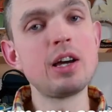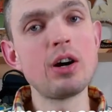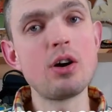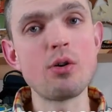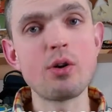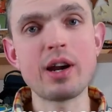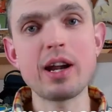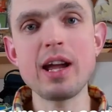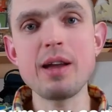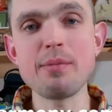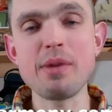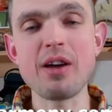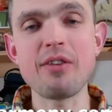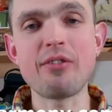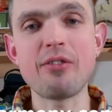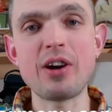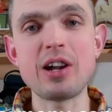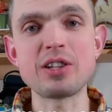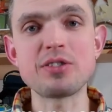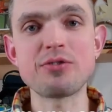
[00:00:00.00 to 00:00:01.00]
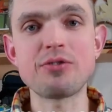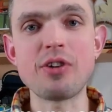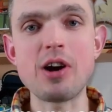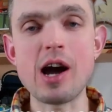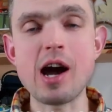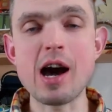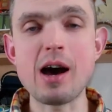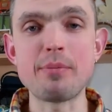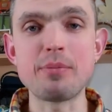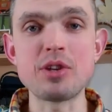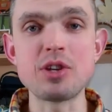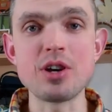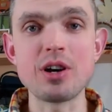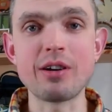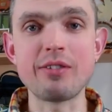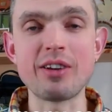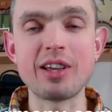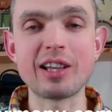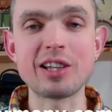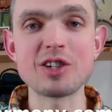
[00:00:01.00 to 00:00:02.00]
Okay, my friends from
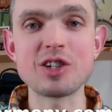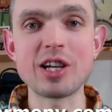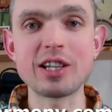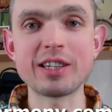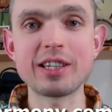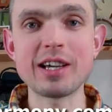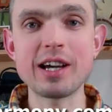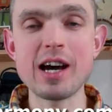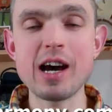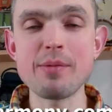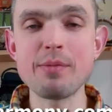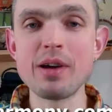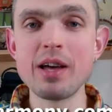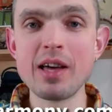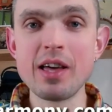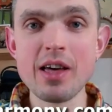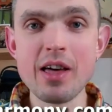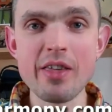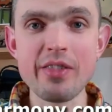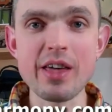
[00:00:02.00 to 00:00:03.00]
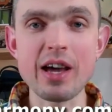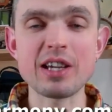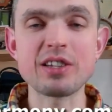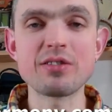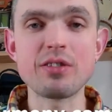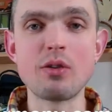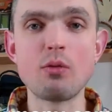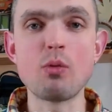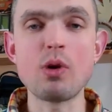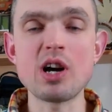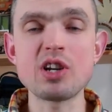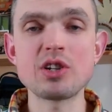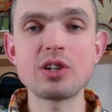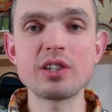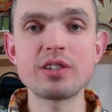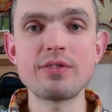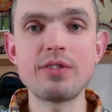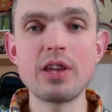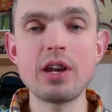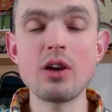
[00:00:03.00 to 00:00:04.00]
yearofenglish.com, thanks for watching
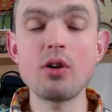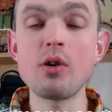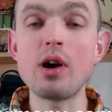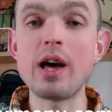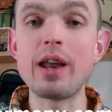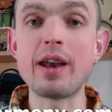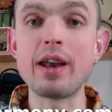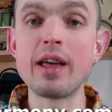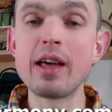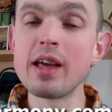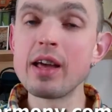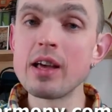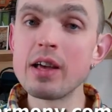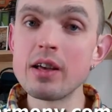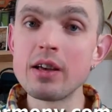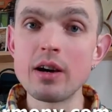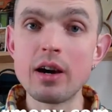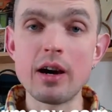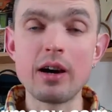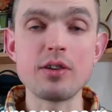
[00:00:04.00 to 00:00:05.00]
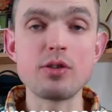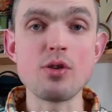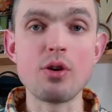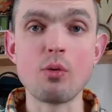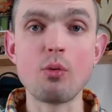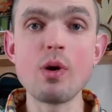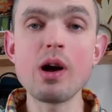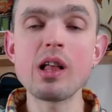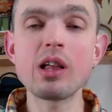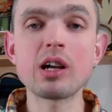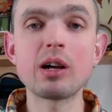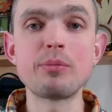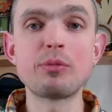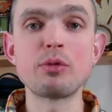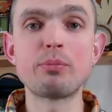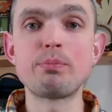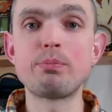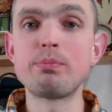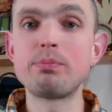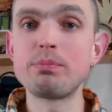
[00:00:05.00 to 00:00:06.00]
this video, and you're welcome to
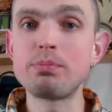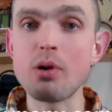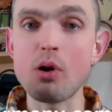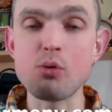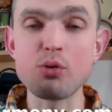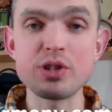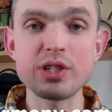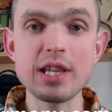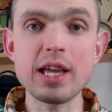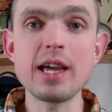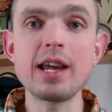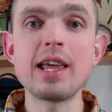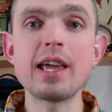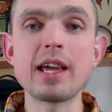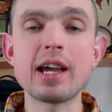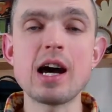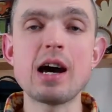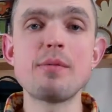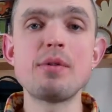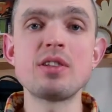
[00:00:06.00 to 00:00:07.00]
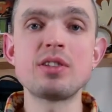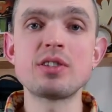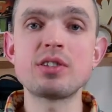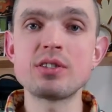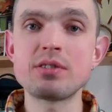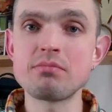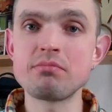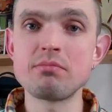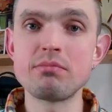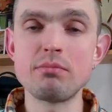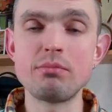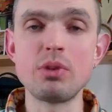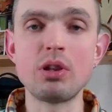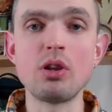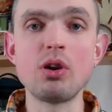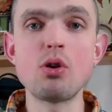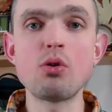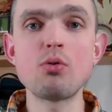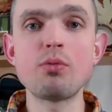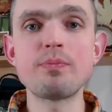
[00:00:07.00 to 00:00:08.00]
post any comments
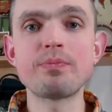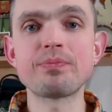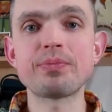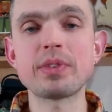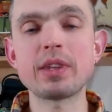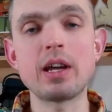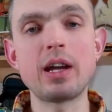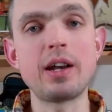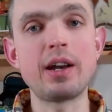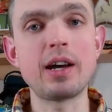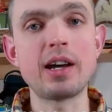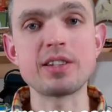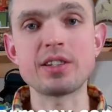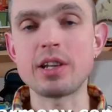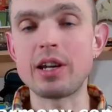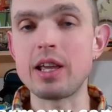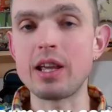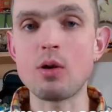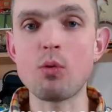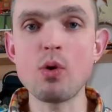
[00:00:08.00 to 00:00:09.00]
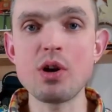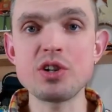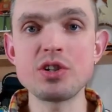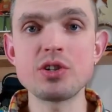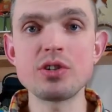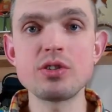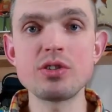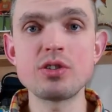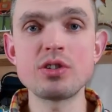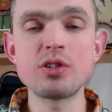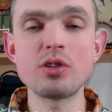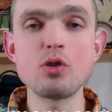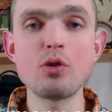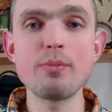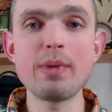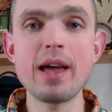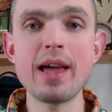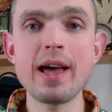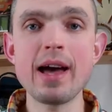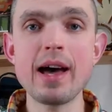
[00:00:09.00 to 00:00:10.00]
below and ask any questions you
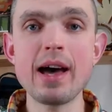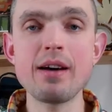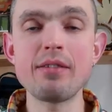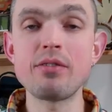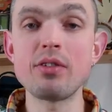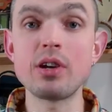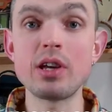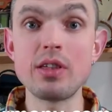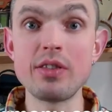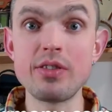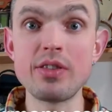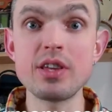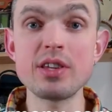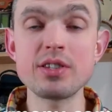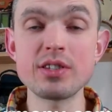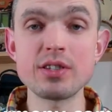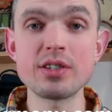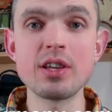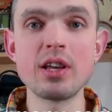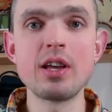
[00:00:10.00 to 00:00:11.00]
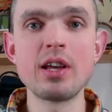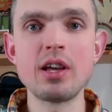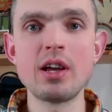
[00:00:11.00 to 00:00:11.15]
may have in this